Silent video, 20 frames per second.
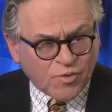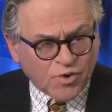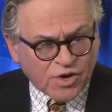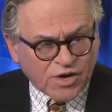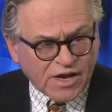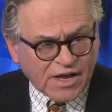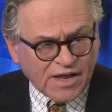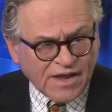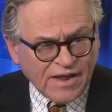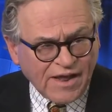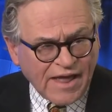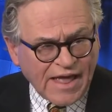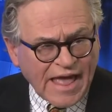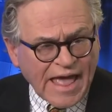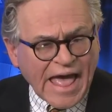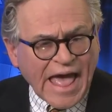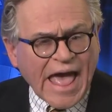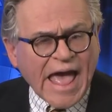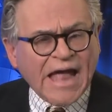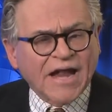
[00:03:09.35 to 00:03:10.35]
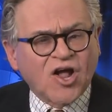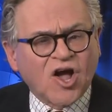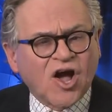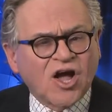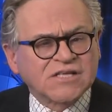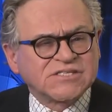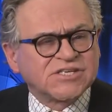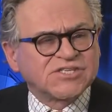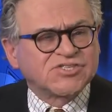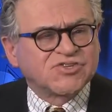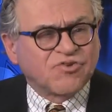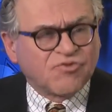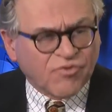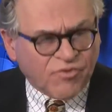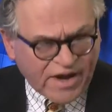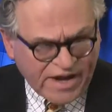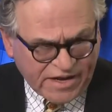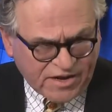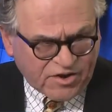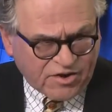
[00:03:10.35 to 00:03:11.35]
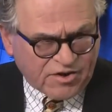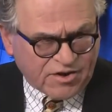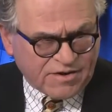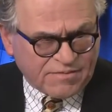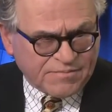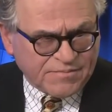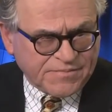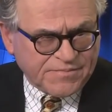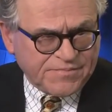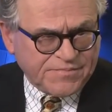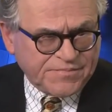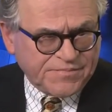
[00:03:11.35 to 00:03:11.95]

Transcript: working and causes great harm.